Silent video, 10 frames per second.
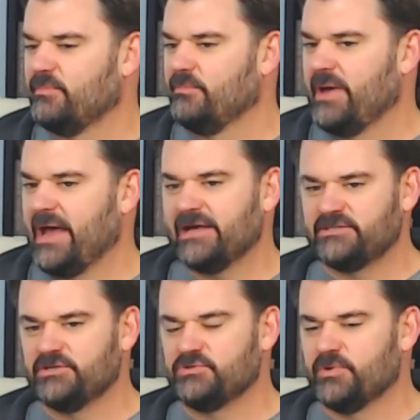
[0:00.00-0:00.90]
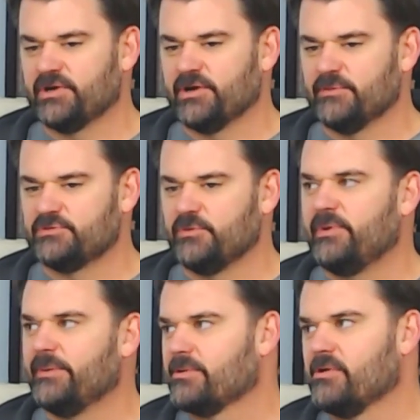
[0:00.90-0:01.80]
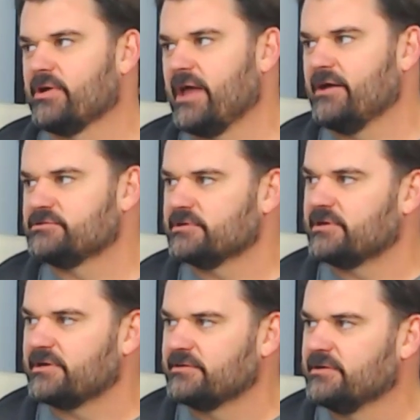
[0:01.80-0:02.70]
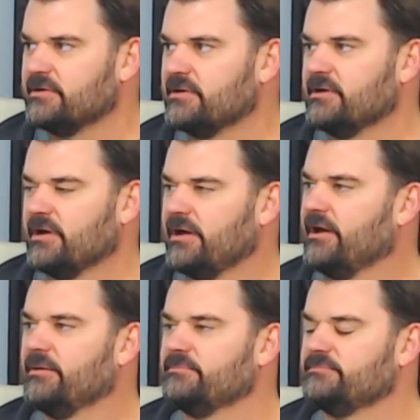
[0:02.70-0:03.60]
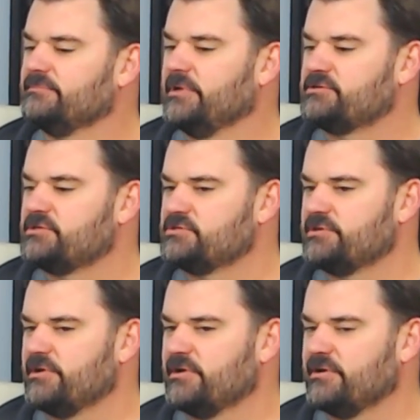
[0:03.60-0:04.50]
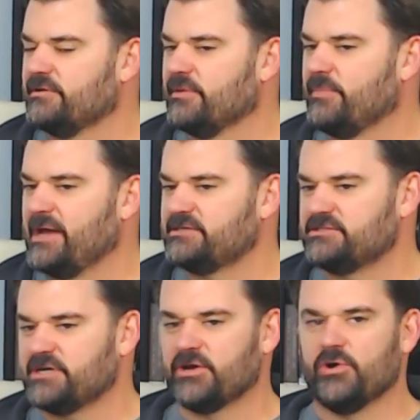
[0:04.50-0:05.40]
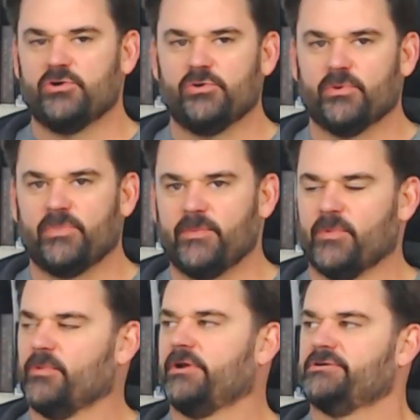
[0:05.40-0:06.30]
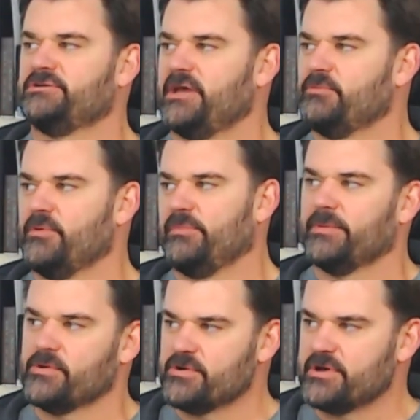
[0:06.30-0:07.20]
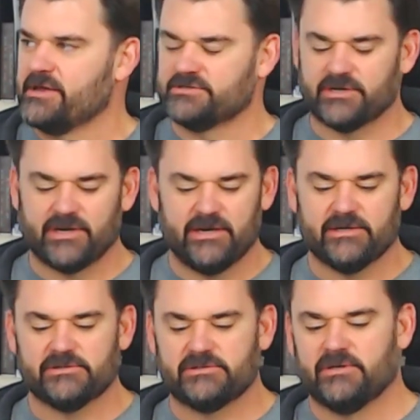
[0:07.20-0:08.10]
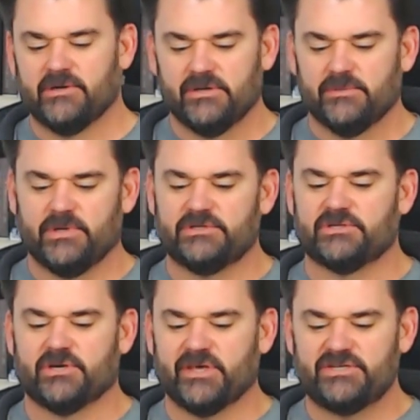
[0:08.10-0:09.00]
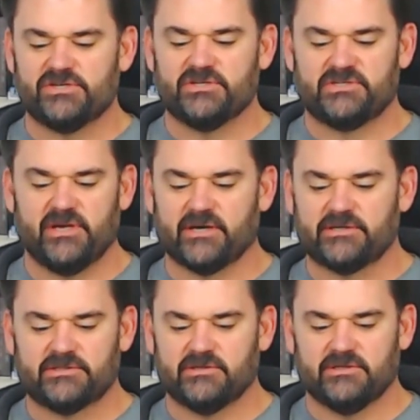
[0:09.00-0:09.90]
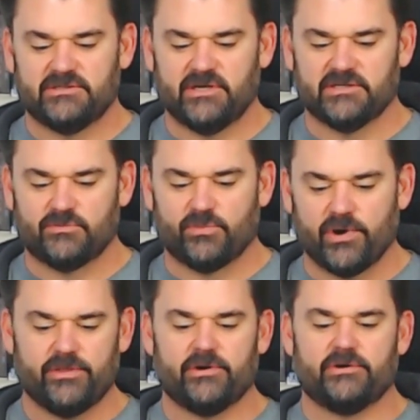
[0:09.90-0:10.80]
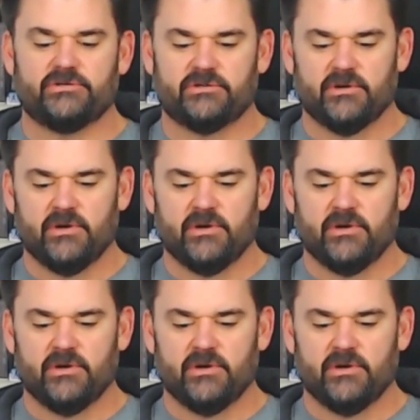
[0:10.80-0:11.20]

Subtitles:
passage when it comes to biblical counseling. This is the passage I go to when people want to understand what biblical counseling is. But this is Galatians 6. It says, "Brothers,